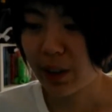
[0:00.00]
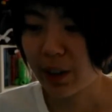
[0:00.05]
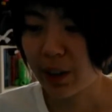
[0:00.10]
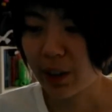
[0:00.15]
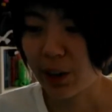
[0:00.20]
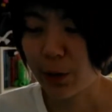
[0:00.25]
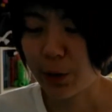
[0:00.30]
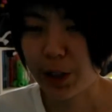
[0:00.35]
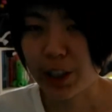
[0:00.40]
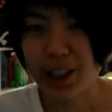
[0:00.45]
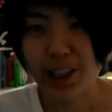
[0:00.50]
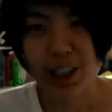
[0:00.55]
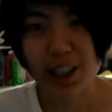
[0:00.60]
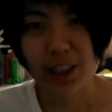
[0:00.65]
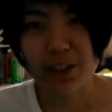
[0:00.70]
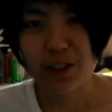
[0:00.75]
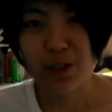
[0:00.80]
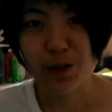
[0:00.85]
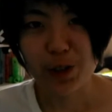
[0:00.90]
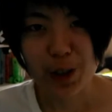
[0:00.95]
received
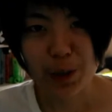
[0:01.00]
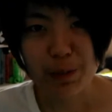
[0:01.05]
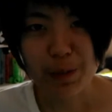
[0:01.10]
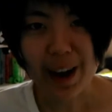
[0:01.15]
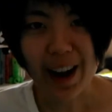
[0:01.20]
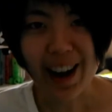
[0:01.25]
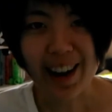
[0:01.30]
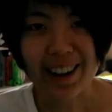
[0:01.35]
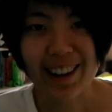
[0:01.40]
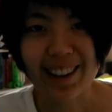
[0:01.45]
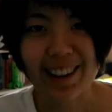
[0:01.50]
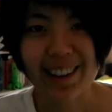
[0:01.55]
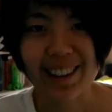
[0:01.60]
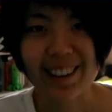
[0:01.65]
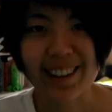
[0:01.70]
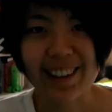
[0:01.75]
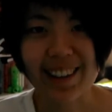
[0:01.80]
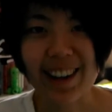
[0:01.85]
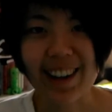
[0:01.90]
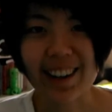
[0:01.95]
feedback
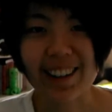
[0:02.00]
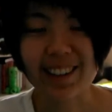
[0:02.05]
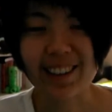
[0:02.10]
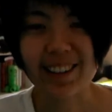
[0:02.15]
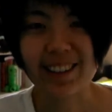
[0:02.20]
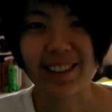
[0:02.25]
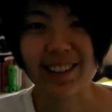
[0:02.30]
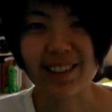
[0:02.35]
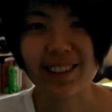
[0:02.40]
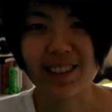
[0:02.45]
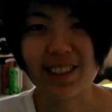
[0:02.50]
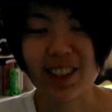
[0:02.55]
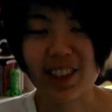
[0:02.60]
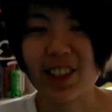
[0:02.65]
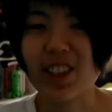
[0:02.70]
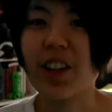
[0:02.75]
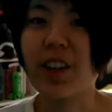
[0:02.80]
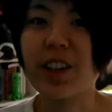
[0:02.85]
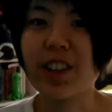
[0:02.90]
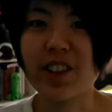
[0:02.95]
that
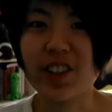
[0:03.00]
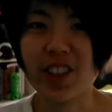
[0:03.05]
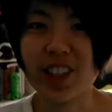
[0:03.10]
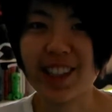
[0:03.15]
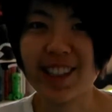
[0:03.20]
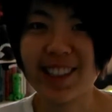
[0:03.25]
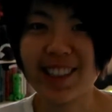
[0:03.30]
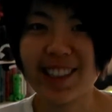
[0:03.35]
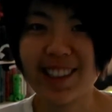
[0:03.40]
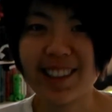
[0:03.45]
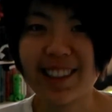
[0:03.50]
discouraged us,